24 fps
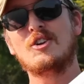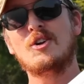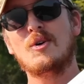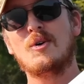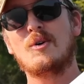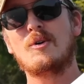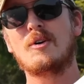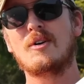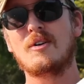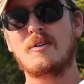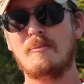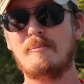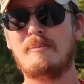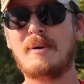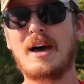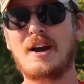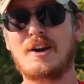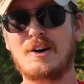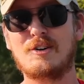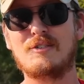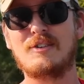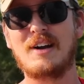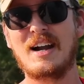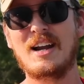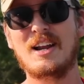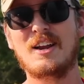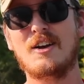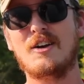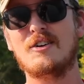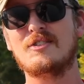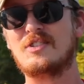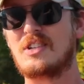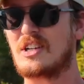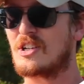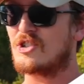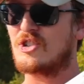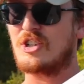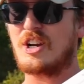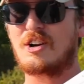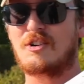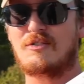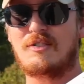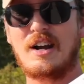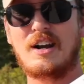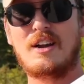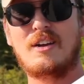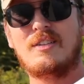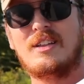a newer, better radio, 6-channel
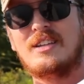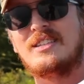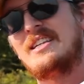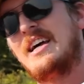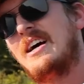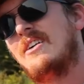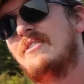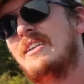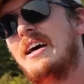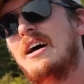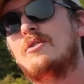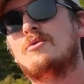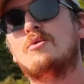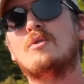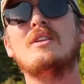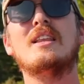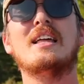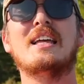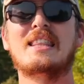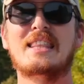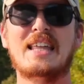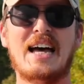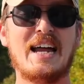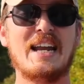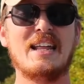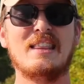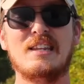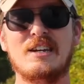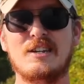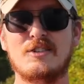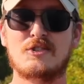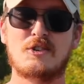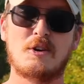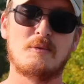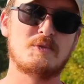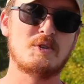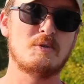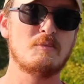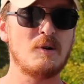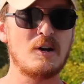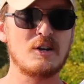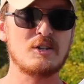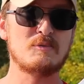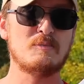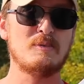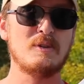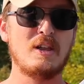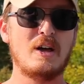radio that's out now, and we'll link that in the description
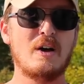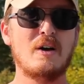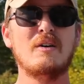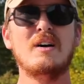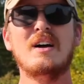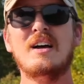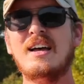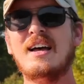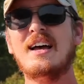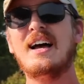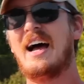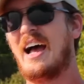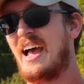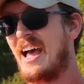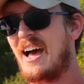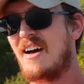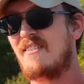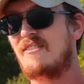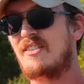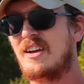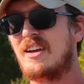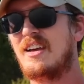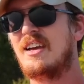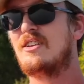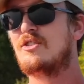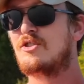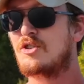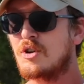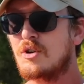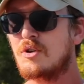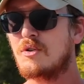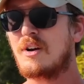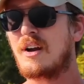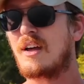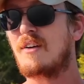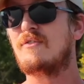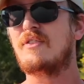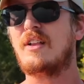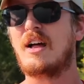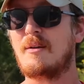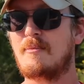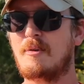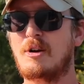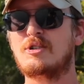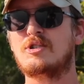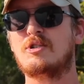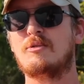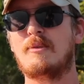box below. I have it too, and I fly
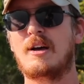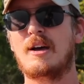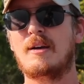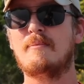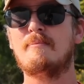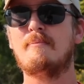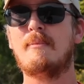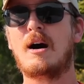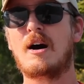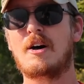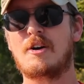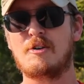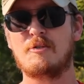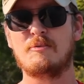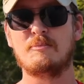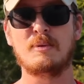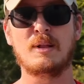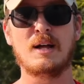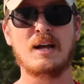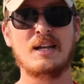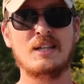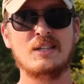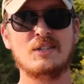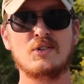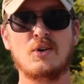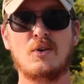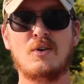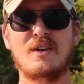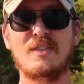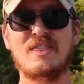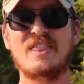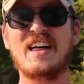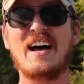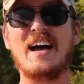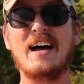most of my modern planes on